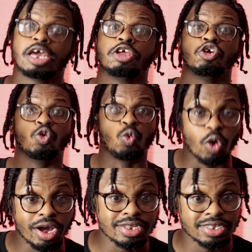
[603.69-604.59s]
and you
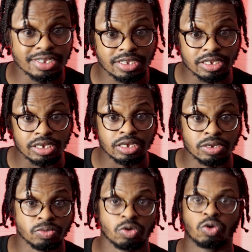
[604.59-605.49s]
want to see
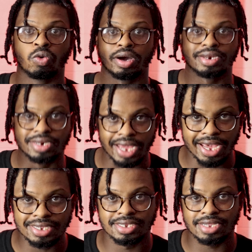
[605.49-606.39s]
what
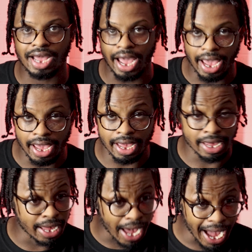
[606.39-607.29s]
desk I
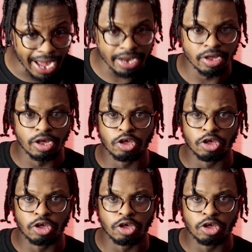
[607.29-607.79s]
got,